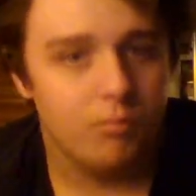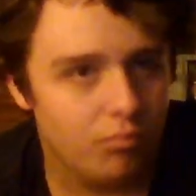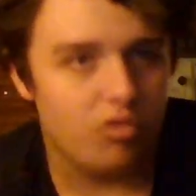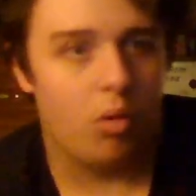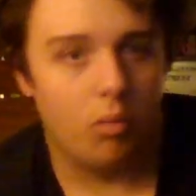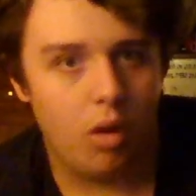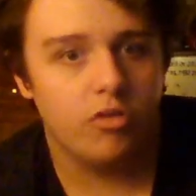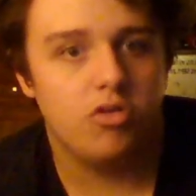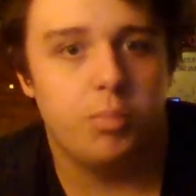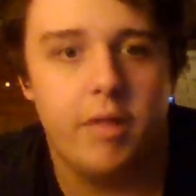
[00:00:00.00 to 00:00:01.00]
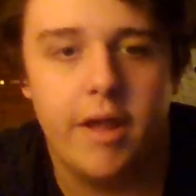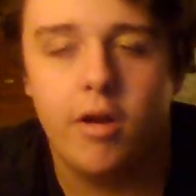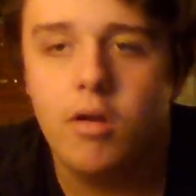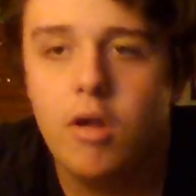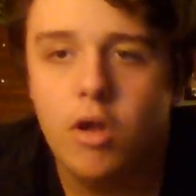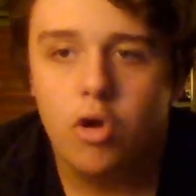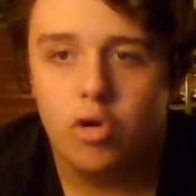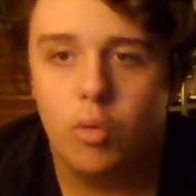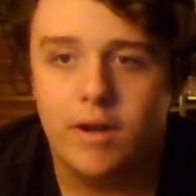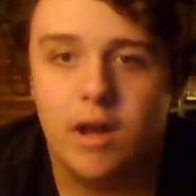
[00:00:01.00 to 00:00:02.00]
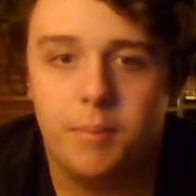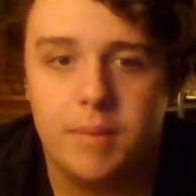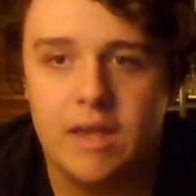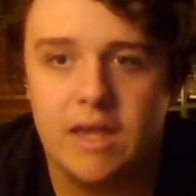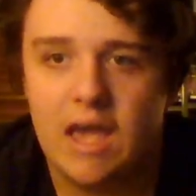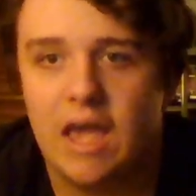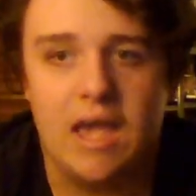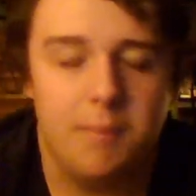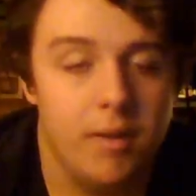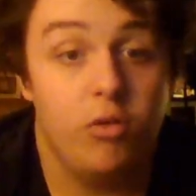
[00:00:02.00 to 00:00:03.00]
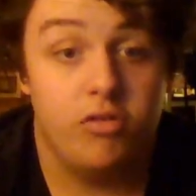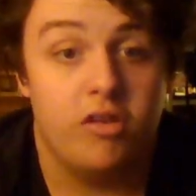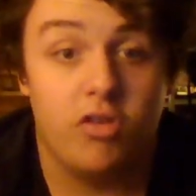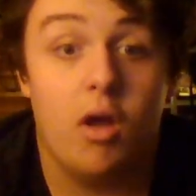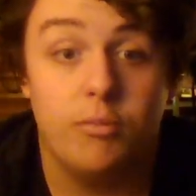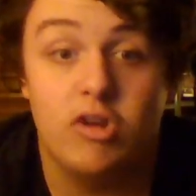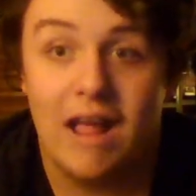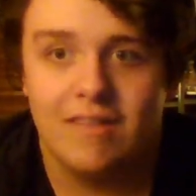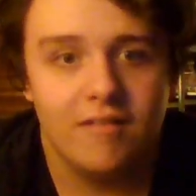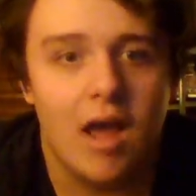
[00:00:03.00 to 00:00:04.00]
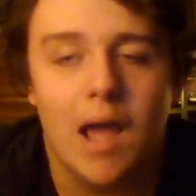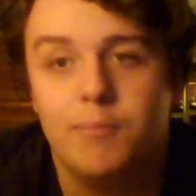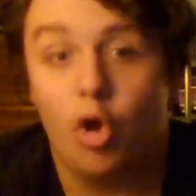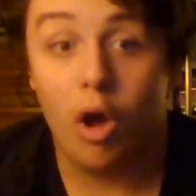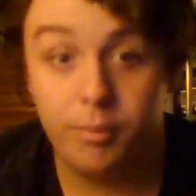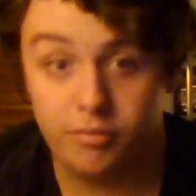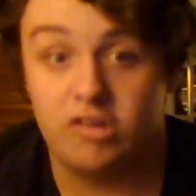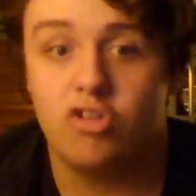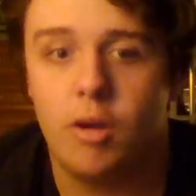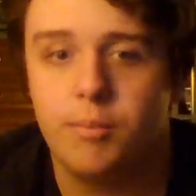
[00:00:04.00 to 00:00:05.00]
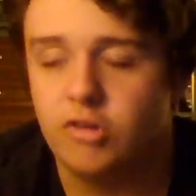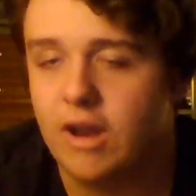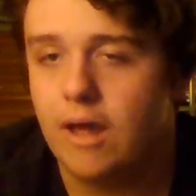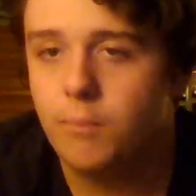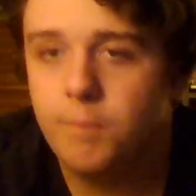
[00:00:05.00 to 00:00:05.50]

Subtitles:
so a roster player who ended up being a middle six option at the time, top six option now.